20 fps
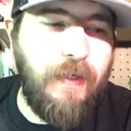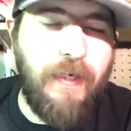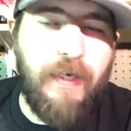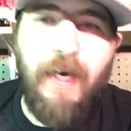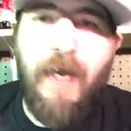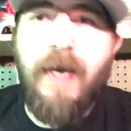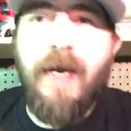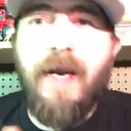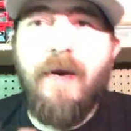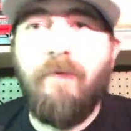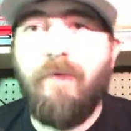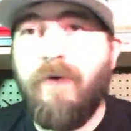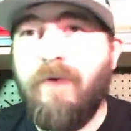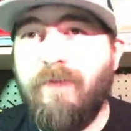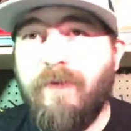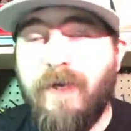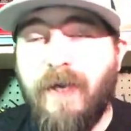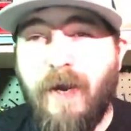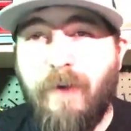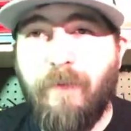And I never
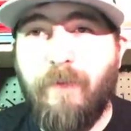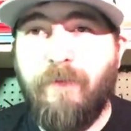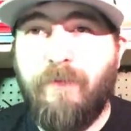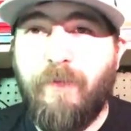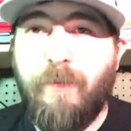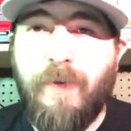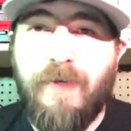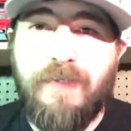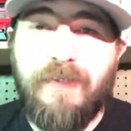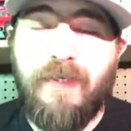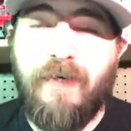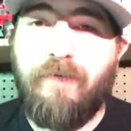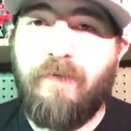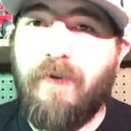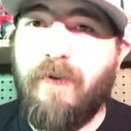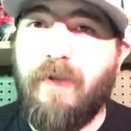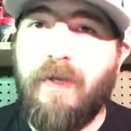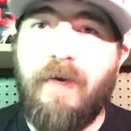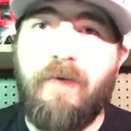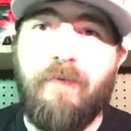even got one for myself.
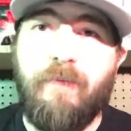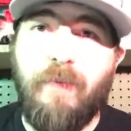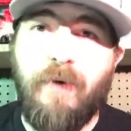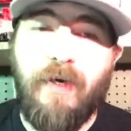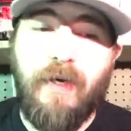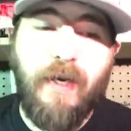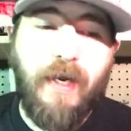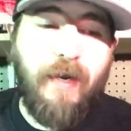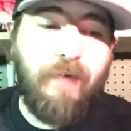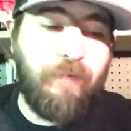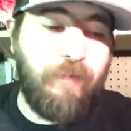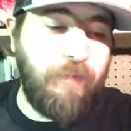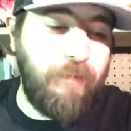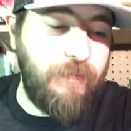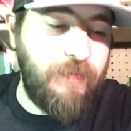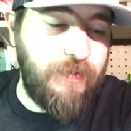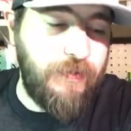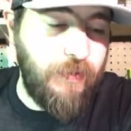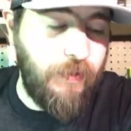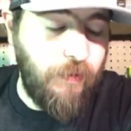I let everybody have them.
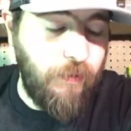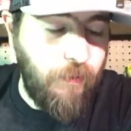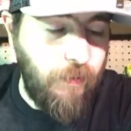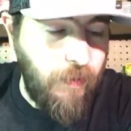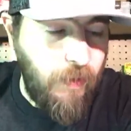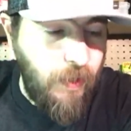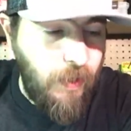So